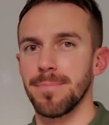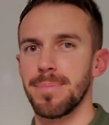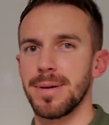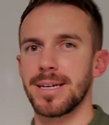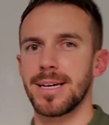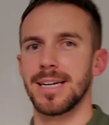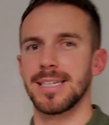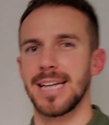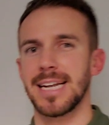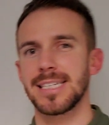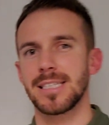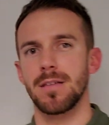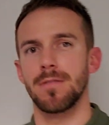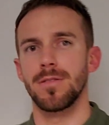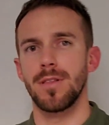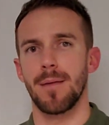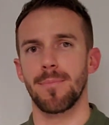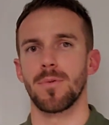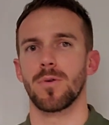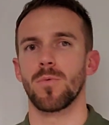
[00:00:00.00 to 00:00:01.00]
because that's the
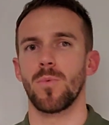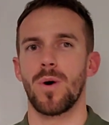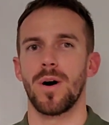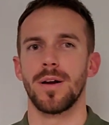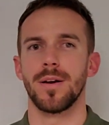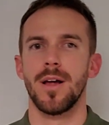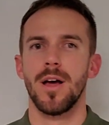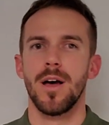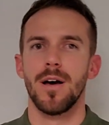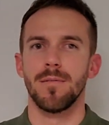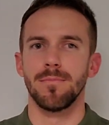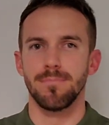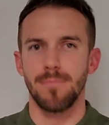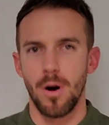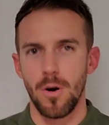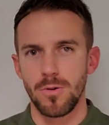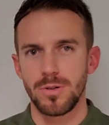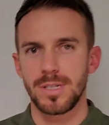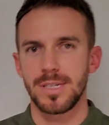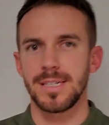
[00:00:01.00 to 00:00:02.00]
number one
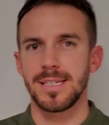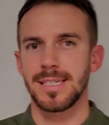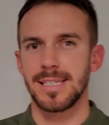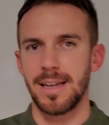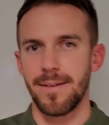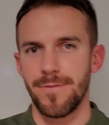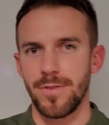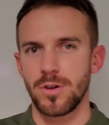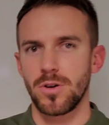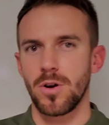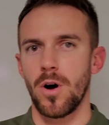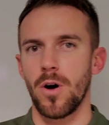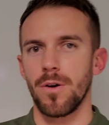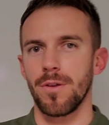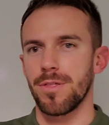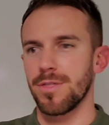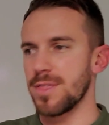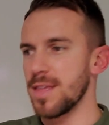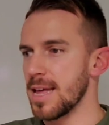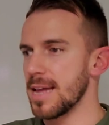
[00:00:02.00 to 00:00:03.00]
most
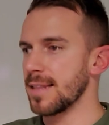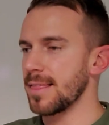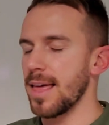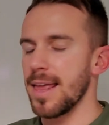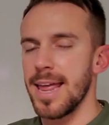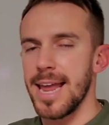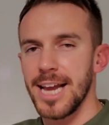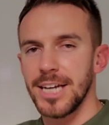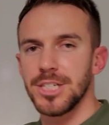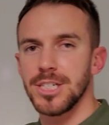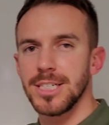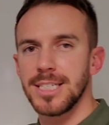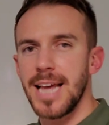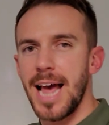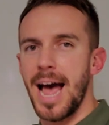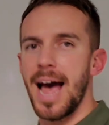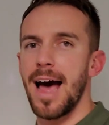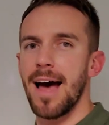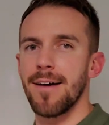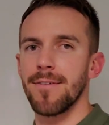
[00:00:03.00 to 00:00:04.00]
difficult thing that agents
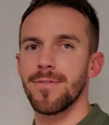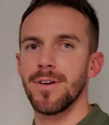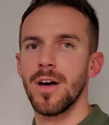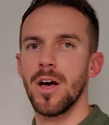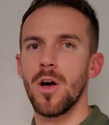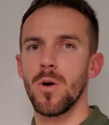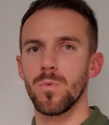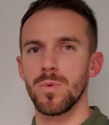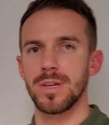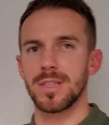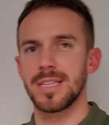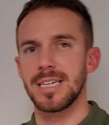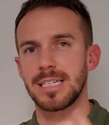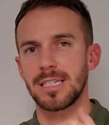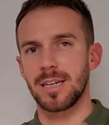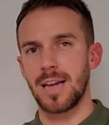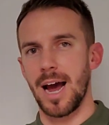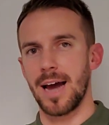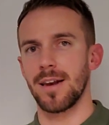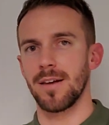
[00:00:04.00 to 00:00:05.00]
have with
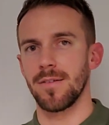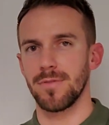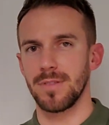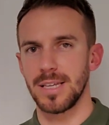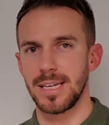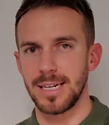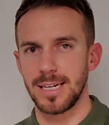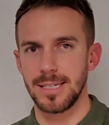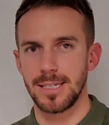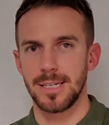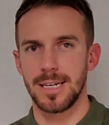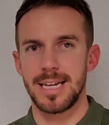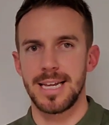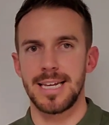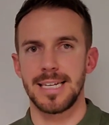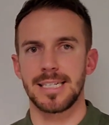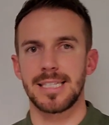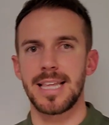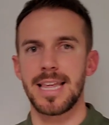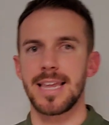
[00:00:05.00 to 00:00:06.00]
these kind of leads
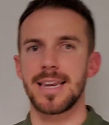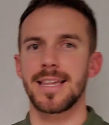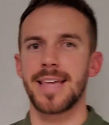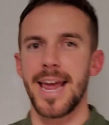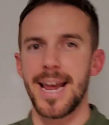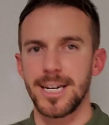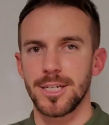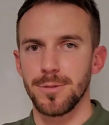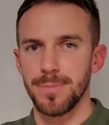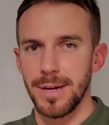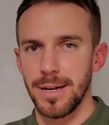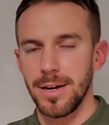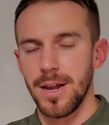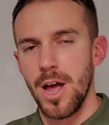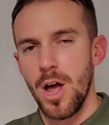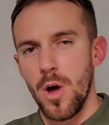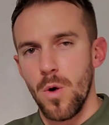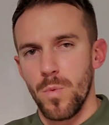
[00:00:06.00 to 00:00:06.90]
is the engagement.